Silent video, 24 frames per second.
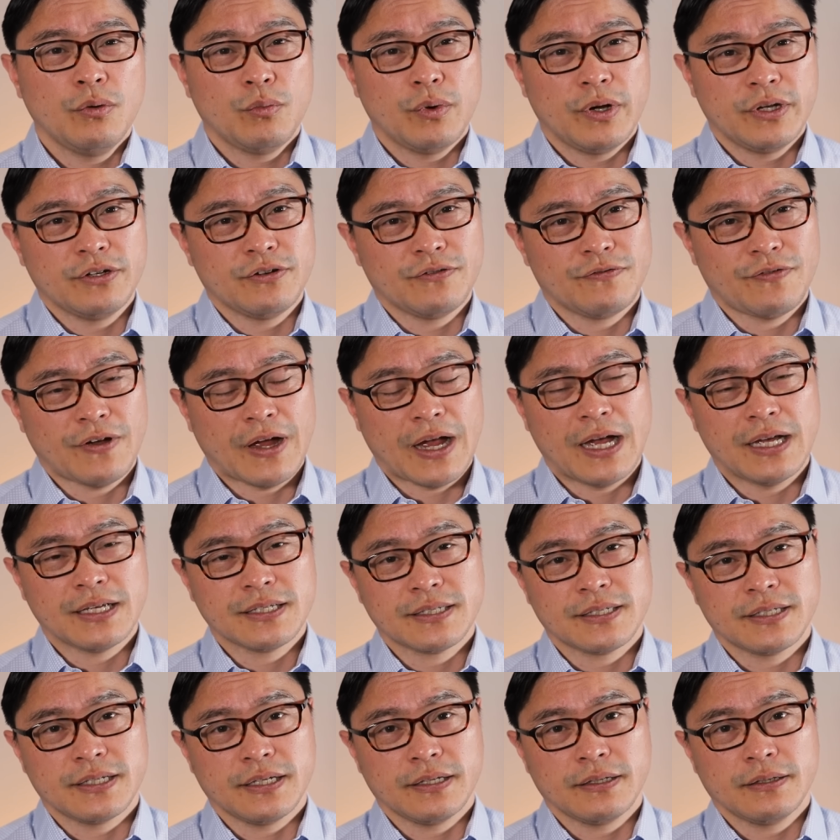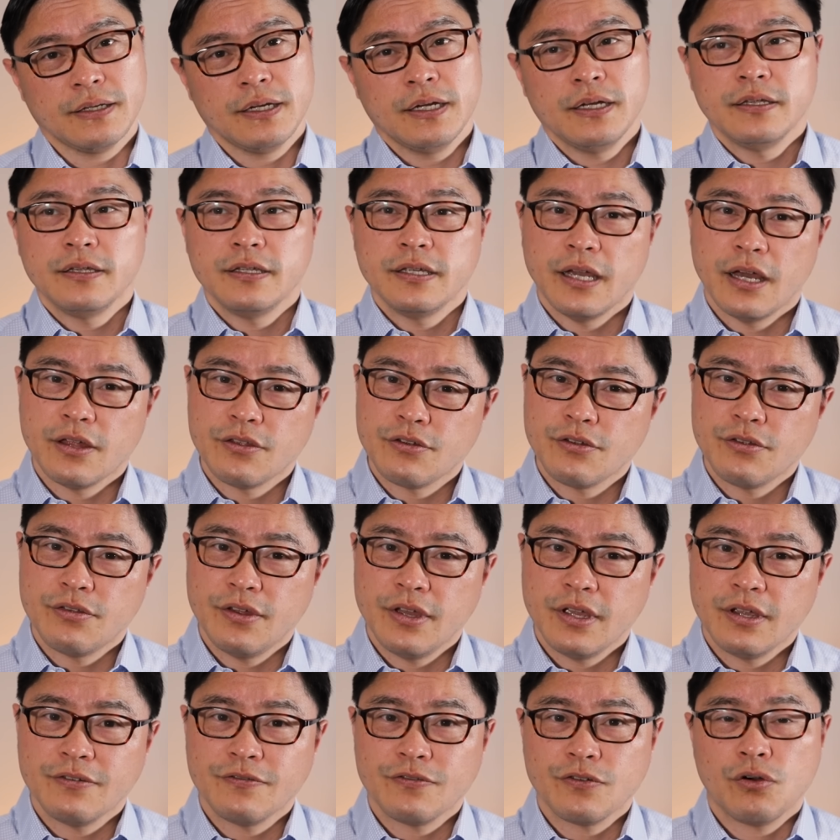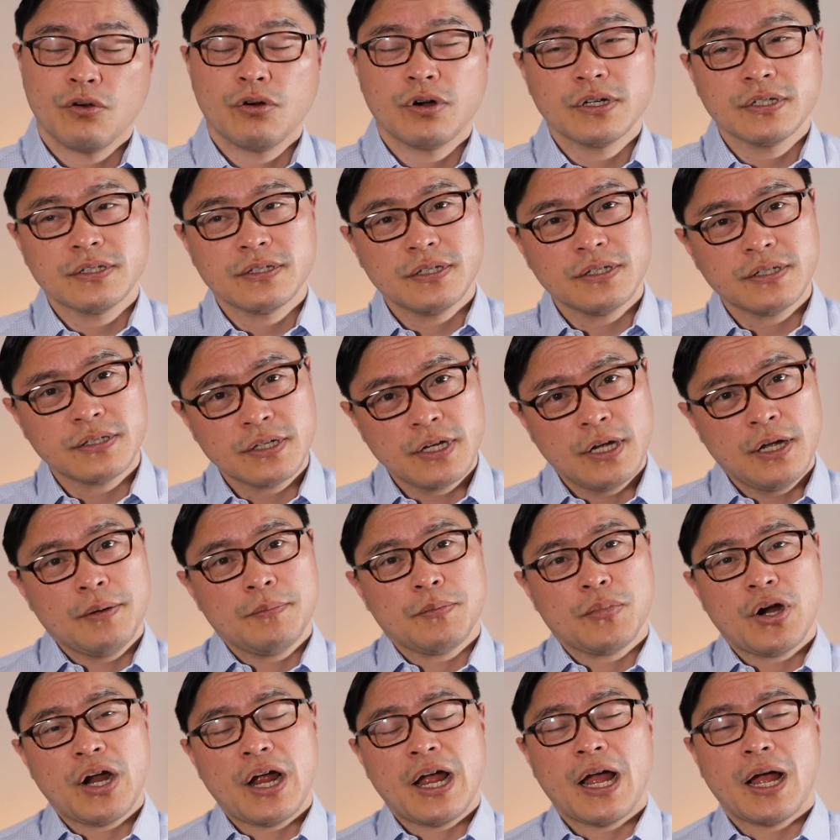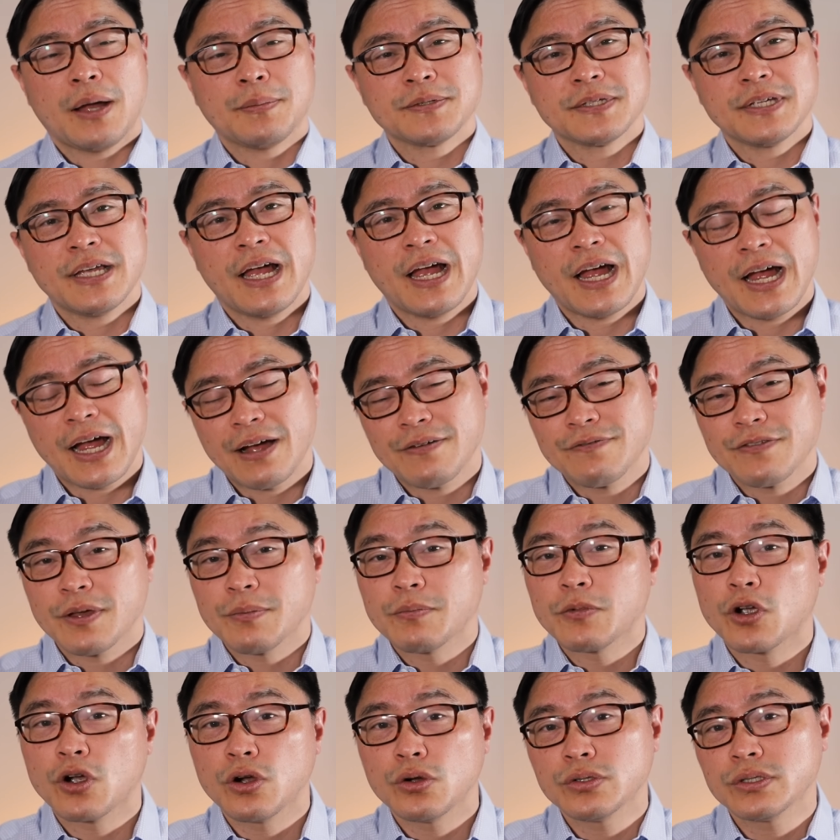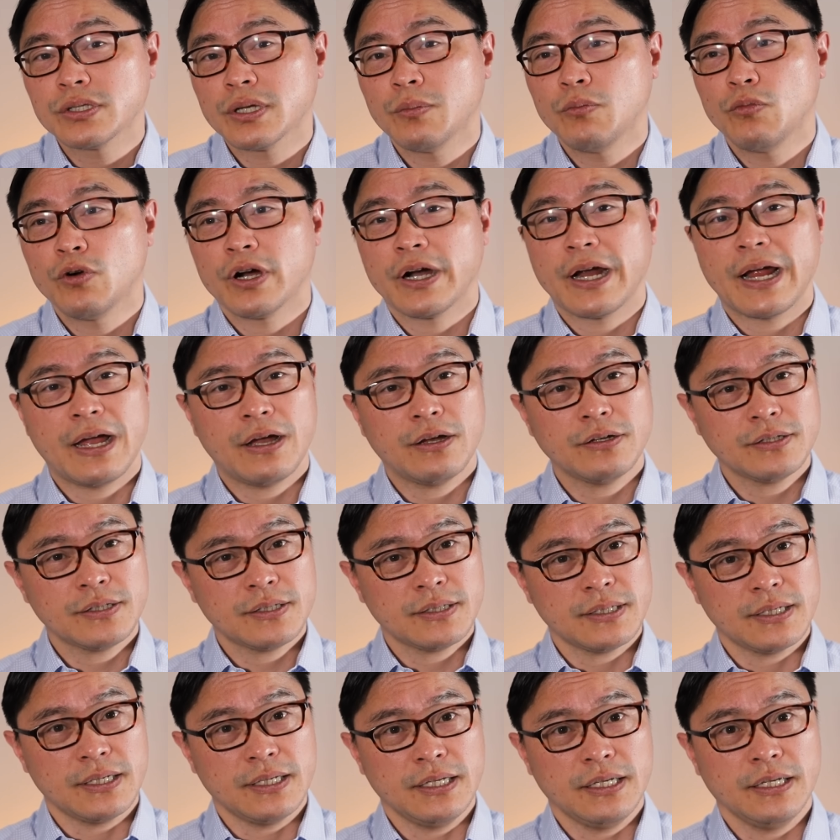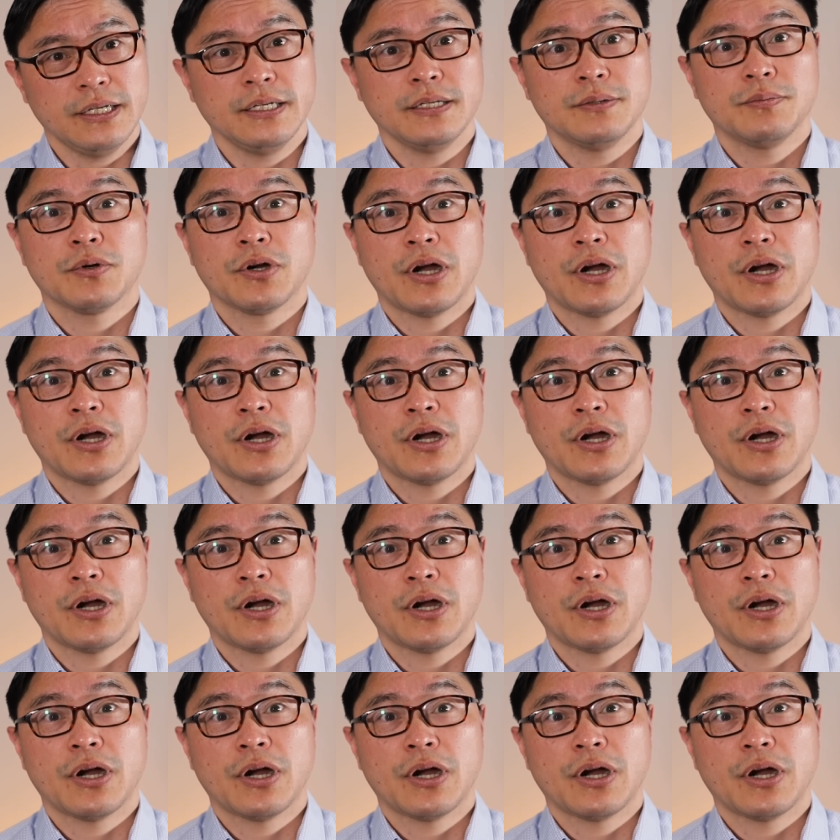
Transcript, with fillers: when you're fasting. The other thing, of course, is perhaps to have them go somewhere else to eat.